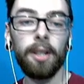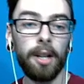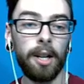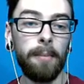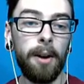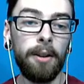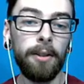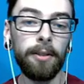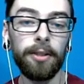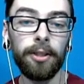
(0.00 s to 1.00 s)
Come
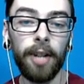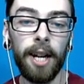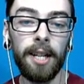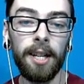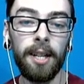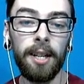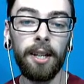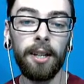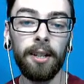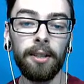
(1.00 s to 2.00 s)
on,
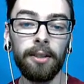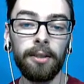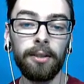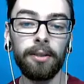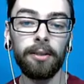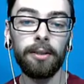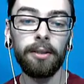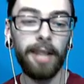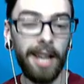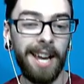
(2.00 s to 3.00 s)
Scraggy!
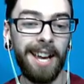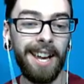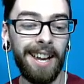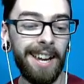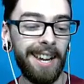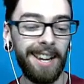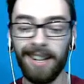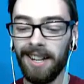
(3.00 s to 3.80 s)
Yeah!